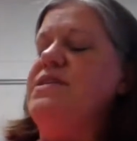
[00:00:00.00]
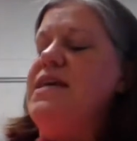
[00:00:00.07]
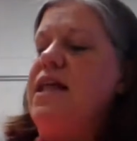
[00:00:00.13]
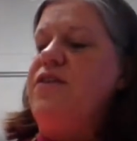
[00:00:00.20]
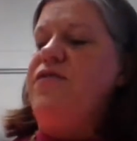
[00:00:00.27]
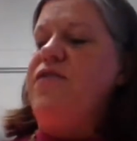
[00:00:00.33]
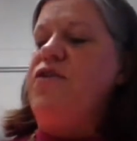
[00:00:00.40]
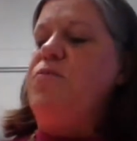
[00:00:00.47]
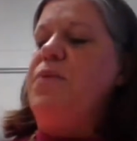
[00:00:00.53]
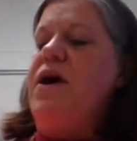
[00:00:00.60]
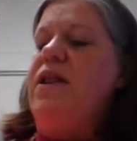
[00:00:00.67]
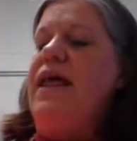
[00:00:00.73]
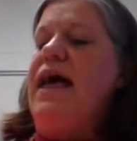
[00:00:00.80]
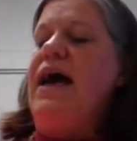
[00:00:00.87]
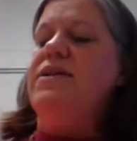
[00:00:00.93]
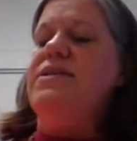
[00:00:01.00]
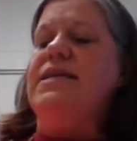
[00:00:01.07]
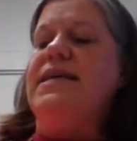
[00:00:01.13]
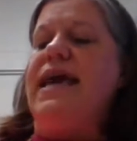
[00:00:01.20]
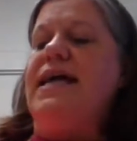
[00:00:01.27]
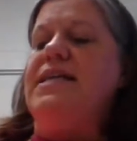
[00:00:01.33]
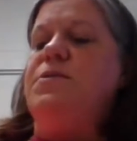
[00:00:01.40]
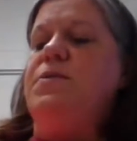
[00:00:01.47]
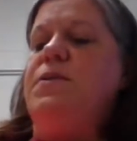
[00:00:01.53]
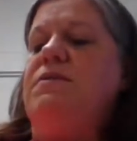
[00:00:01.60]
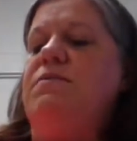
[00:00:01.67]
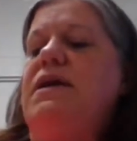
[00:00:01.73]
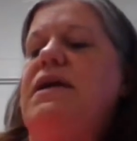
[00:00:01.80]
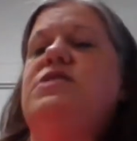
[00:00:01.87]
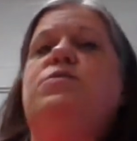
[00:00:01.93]
the telephone bell out to Gatsby
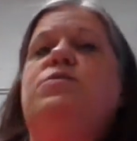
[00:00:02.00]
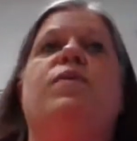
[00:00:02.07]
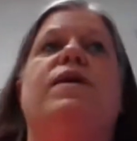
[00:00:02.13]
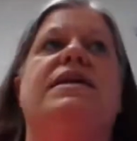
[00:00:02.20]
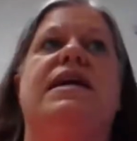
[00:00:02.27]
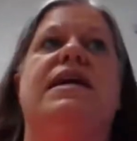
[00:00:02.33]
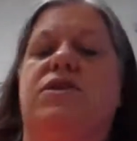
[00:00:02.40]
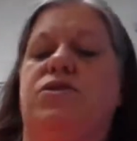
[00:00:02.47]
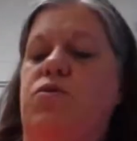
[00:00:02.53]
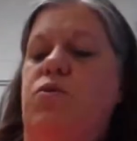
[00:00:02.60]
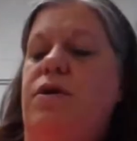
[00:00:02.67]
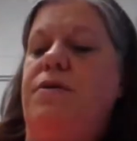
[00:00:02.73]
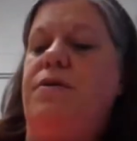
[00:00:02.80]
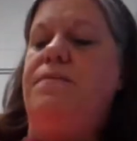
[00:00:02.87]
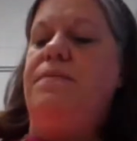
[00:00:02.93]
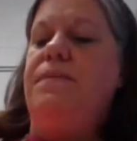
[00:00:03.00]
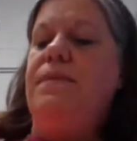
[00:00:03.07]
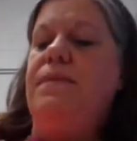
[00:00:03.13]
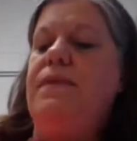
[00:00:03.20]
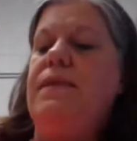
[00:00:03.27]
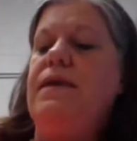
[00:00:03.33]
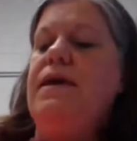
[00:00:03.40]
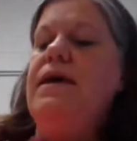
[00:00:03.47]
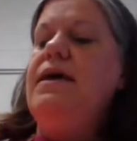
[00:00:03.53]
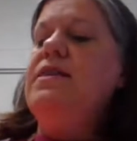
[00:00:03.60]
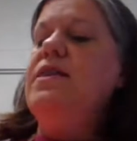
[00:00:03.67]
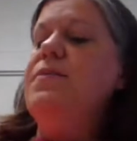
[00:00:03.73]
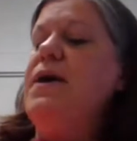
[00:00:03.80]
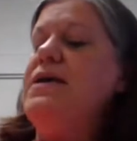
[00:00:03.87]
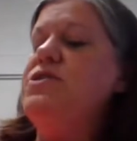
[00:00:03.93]
and me as we waited at the door. The